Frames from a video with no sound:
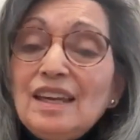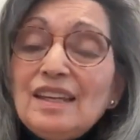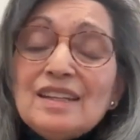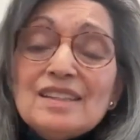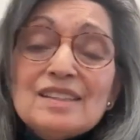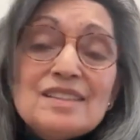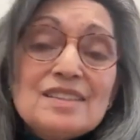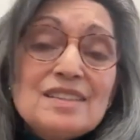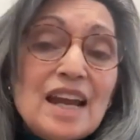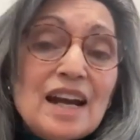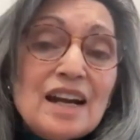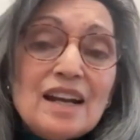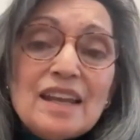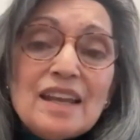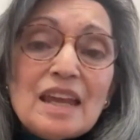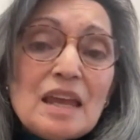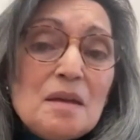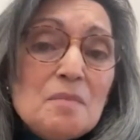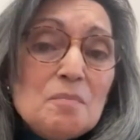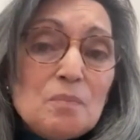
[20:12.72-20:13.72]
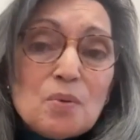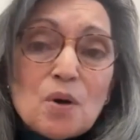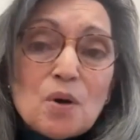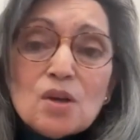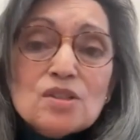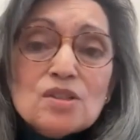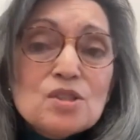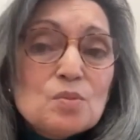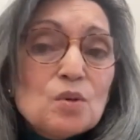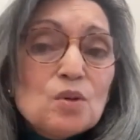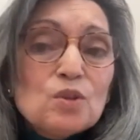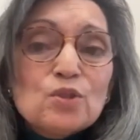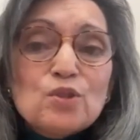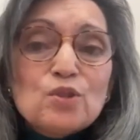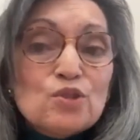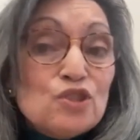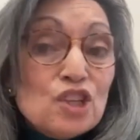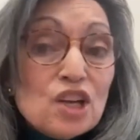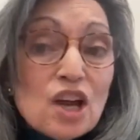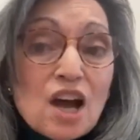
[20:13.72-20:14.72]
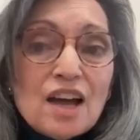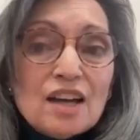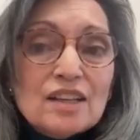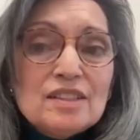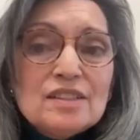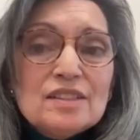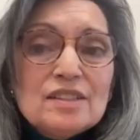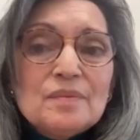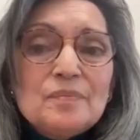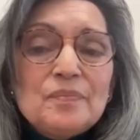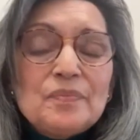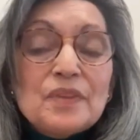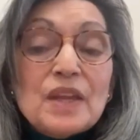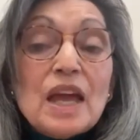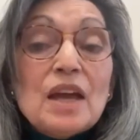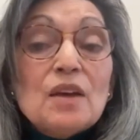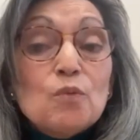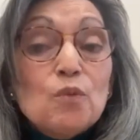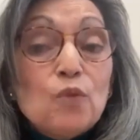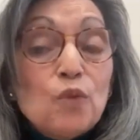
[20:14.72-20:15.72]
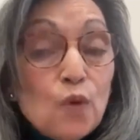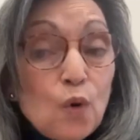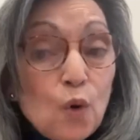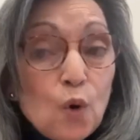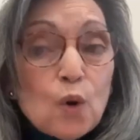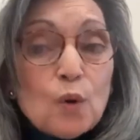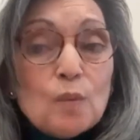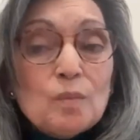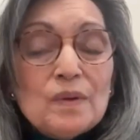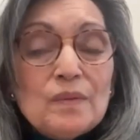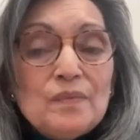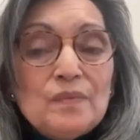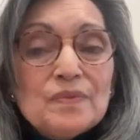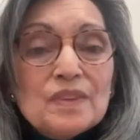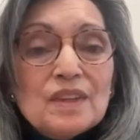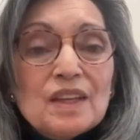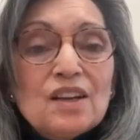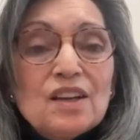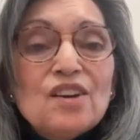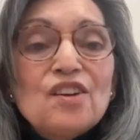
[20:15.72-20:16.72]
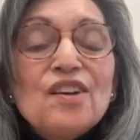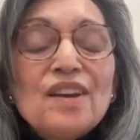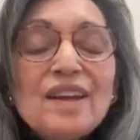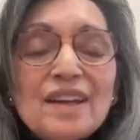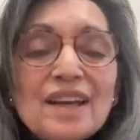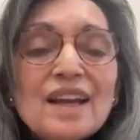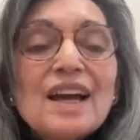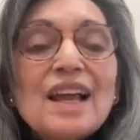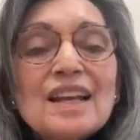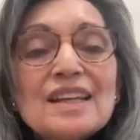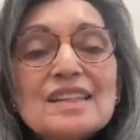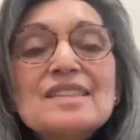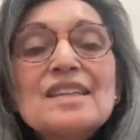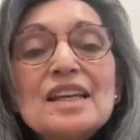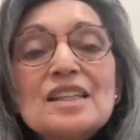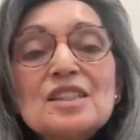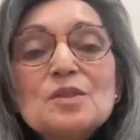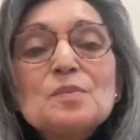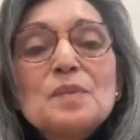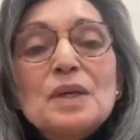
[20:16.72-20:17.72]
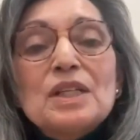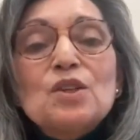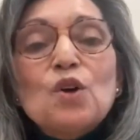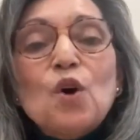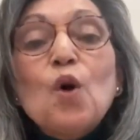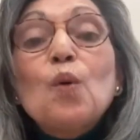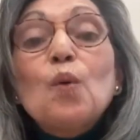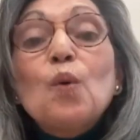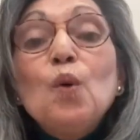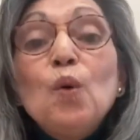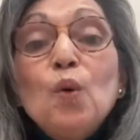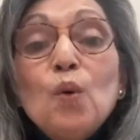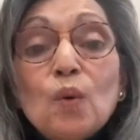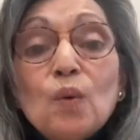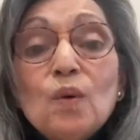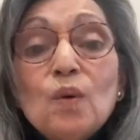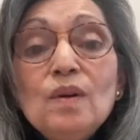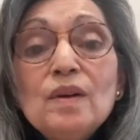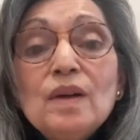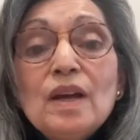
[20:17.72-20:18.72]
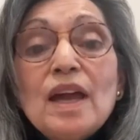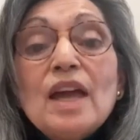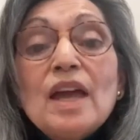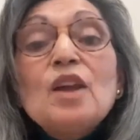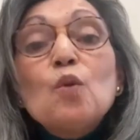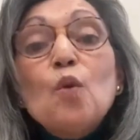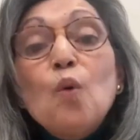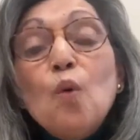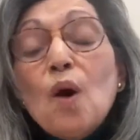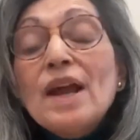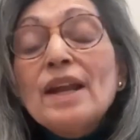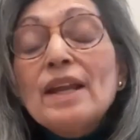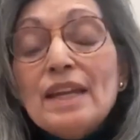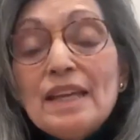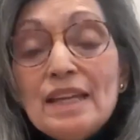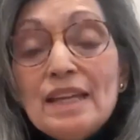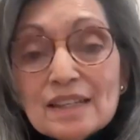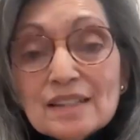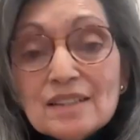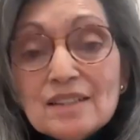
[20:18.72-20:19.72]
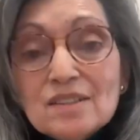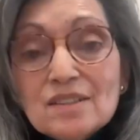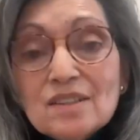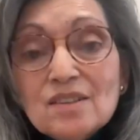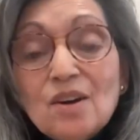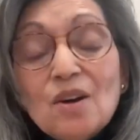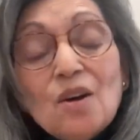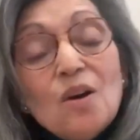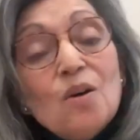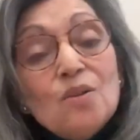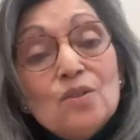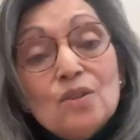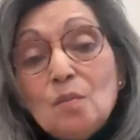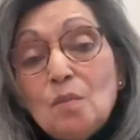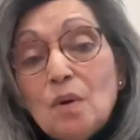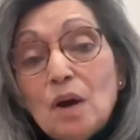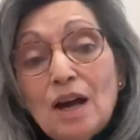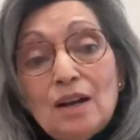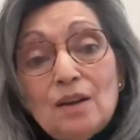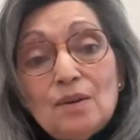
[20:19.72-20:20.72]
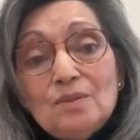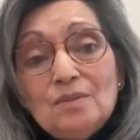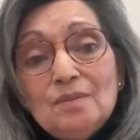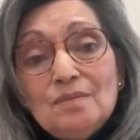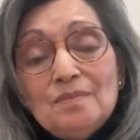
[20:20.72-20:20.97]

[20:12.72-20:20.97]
it is nearly impossible to judge and form critical assessment of who and what is on the ballot.